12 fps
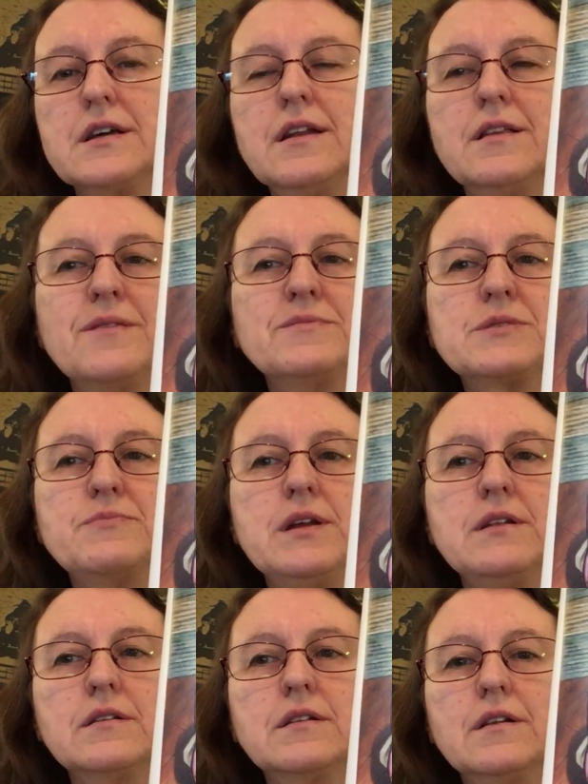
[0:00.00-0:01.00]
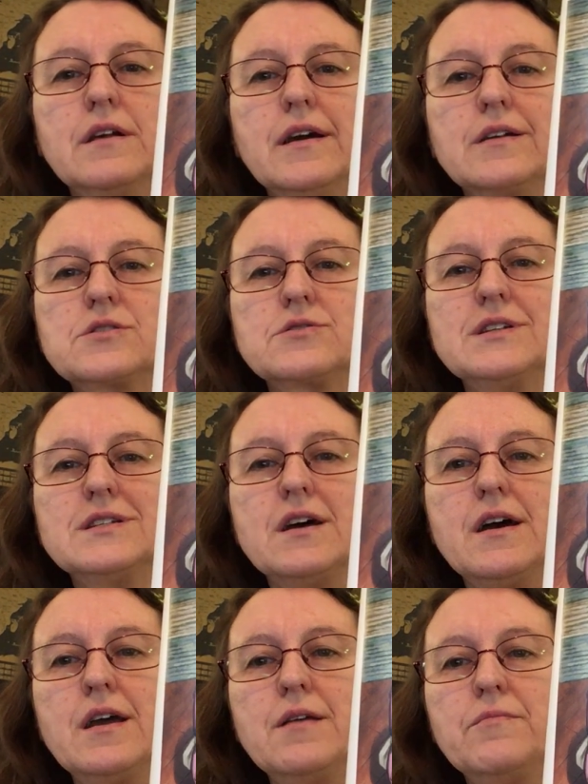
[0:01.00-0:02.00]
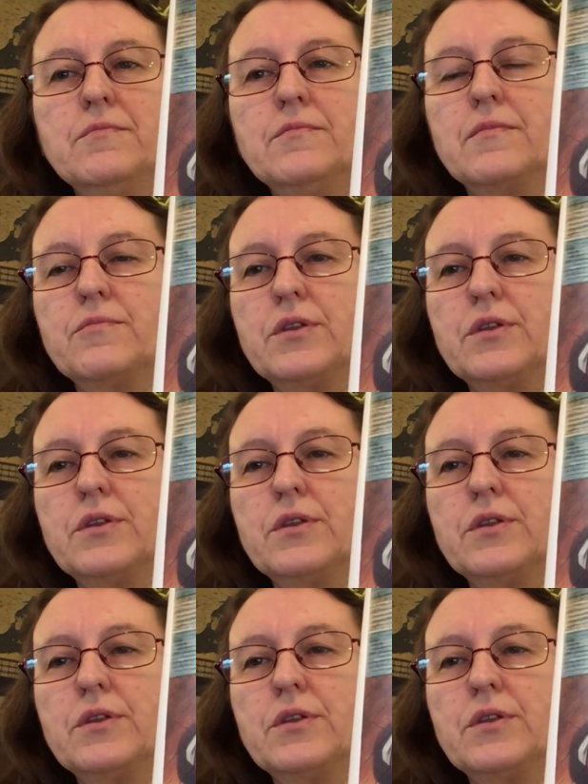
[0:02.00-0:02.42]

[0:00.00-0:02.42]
letting them spend a little extra time